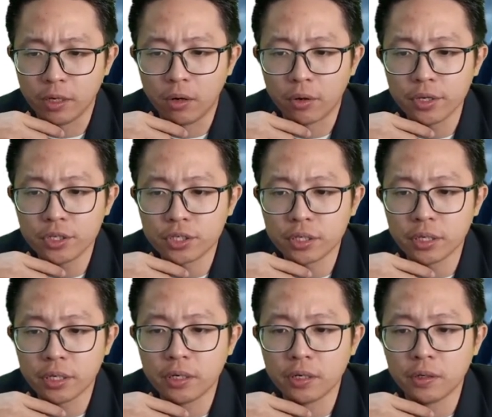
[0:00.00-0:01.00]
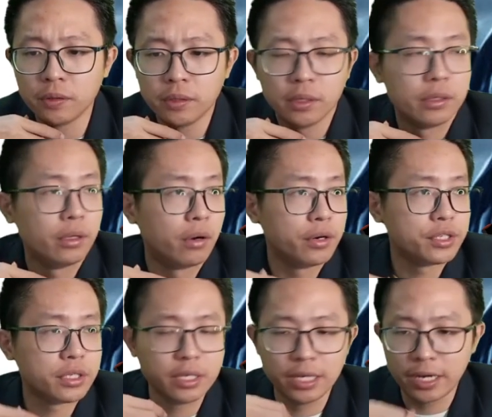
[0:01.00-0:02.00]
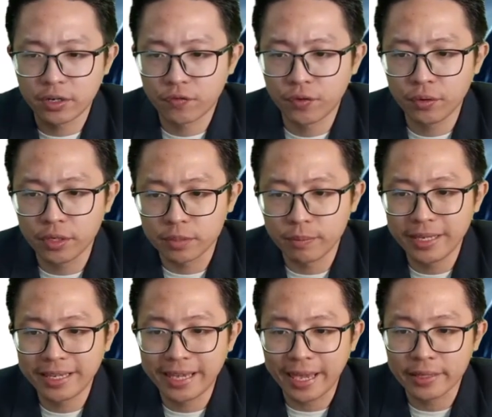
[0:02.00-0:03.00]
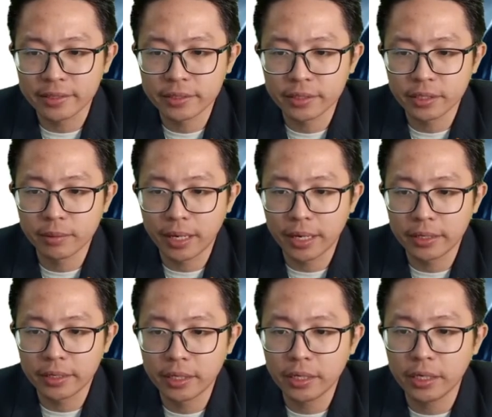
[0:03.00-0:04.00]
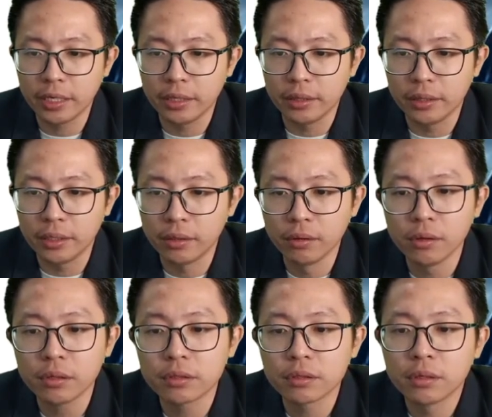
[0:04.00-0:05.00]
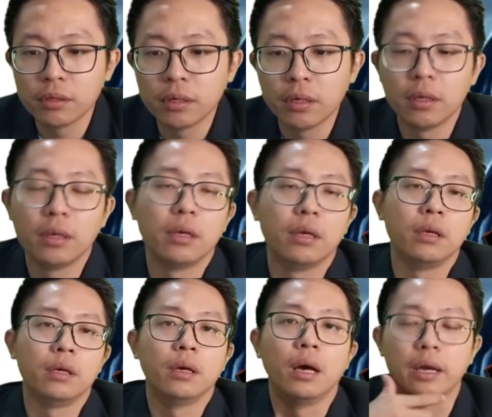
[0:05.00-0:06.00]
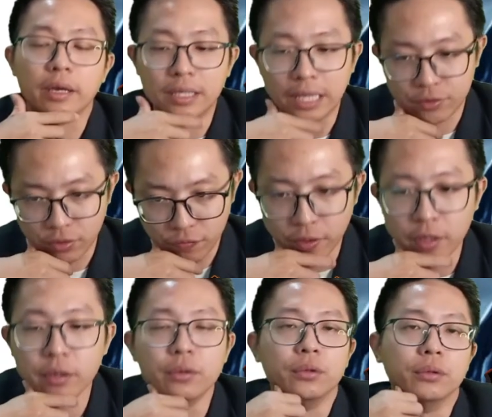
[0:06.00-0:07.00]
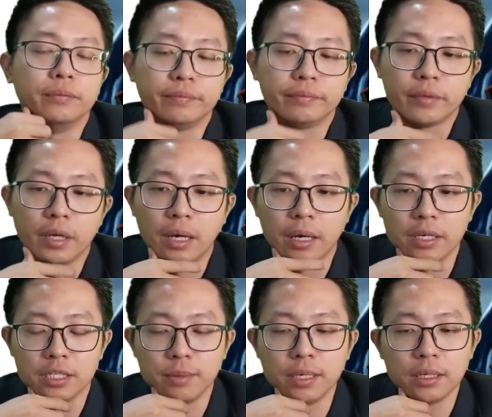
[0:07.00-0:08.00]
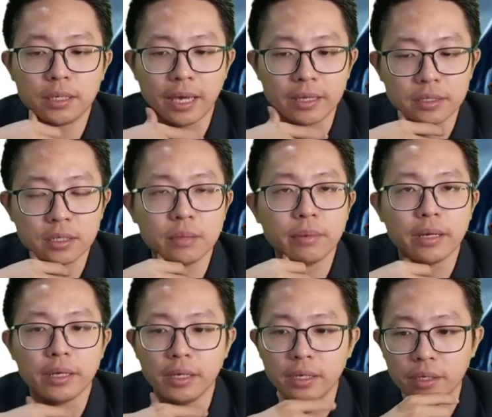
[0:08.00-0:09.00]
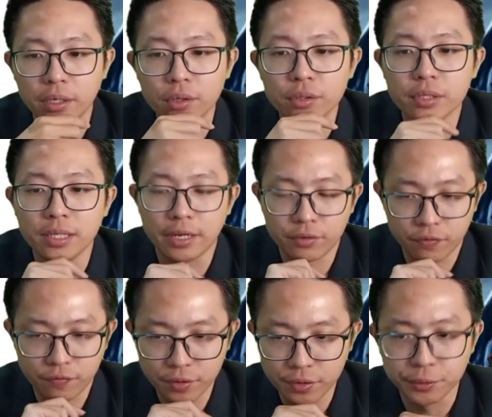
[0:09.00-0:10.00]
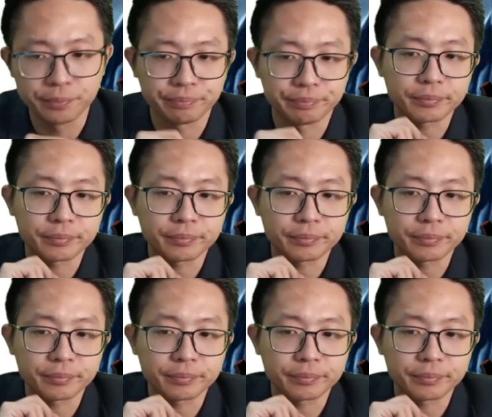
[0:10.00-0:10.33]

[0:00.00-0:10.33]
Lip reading: original electric field is being cancelled by the induced electric field. Is being cancelled by the induced electric field.